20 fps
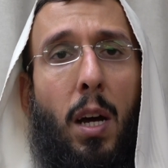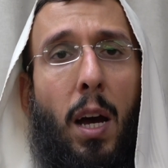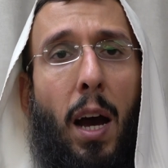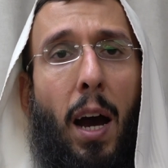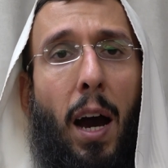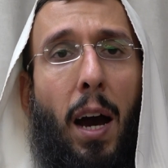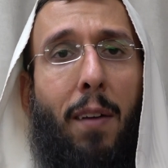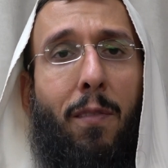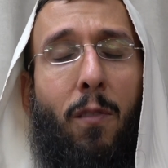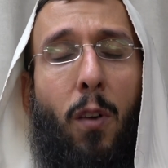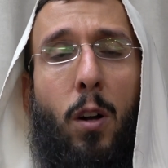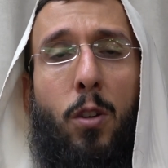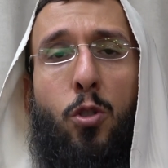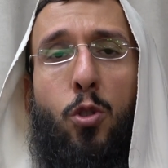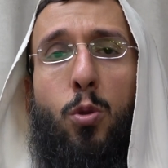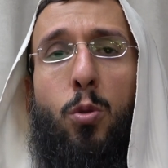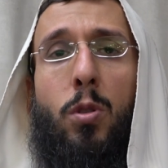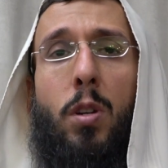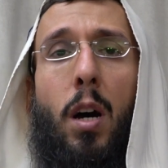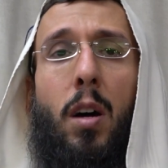and one
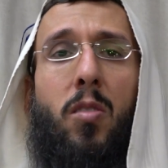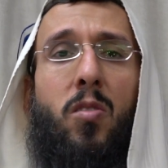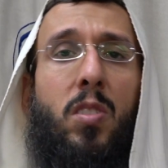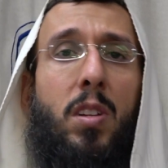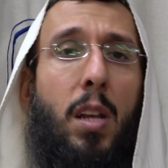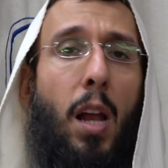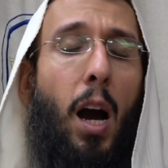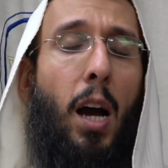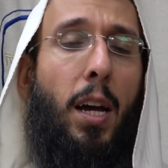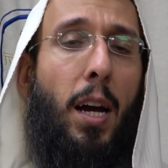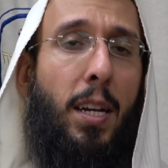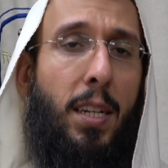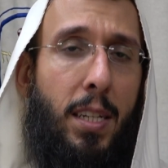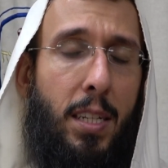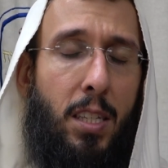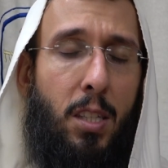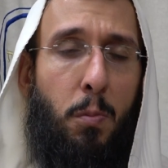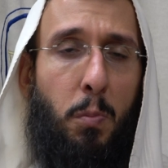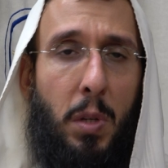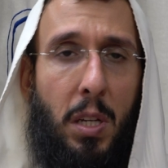should not rely on
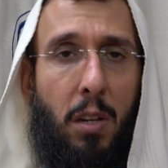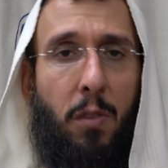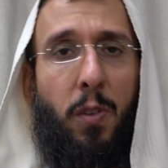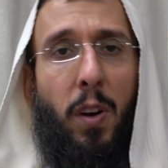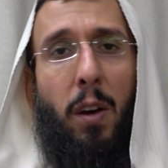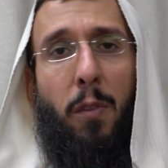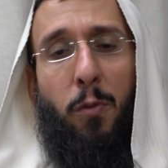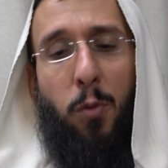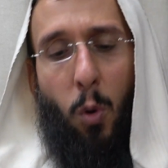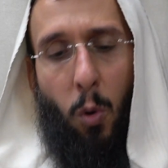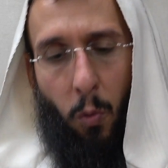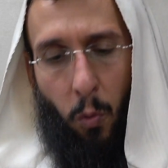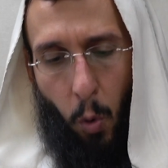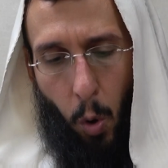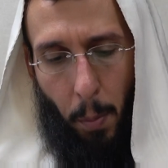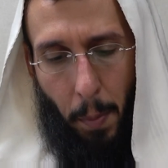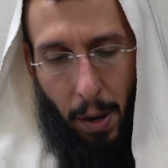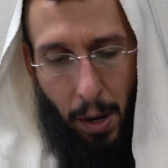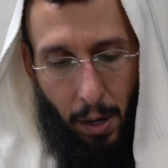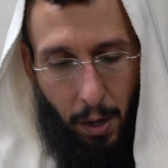this mikveh for
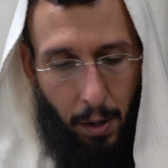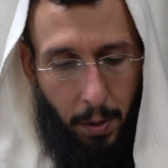women,